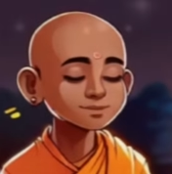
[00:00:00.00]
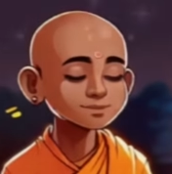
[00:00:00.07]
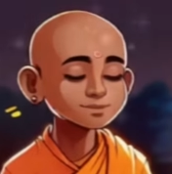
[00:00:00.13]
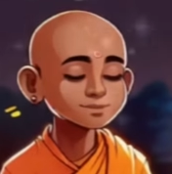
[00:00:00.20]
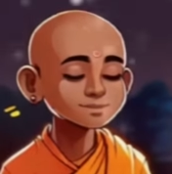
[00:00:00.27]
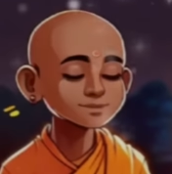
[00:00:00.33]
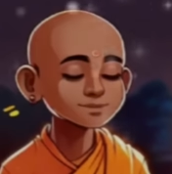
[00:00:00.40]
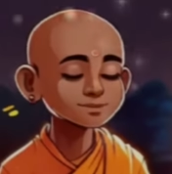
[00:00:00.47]

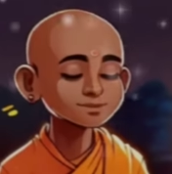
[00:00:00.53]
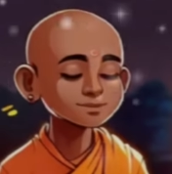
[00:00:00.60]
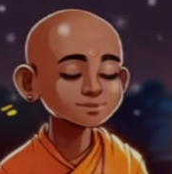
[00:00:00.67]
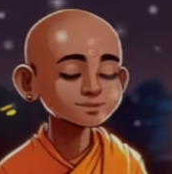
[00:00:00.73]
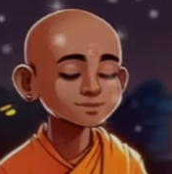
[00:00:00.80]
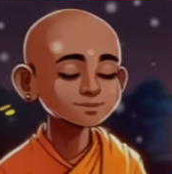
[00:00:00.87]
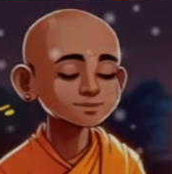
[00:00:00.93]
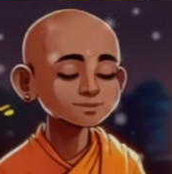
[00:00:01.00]

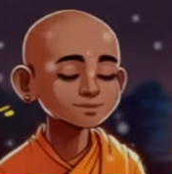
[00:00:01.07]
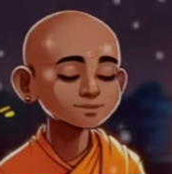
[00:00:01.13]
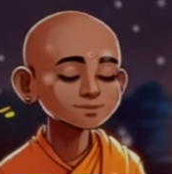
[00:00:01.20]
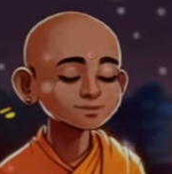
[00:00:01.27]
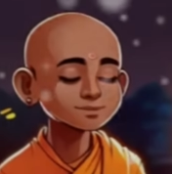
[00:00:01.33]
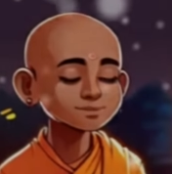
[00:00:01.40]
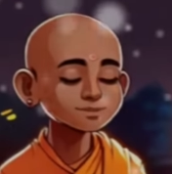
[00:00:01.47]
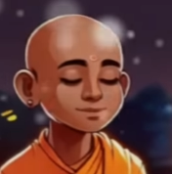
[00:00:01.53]

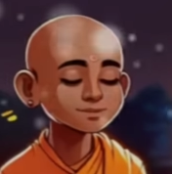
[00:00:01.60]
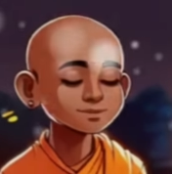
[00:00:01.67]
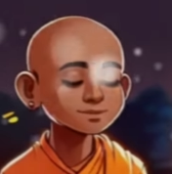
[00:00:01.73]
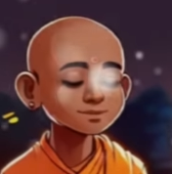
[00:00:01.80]
(no one is talking)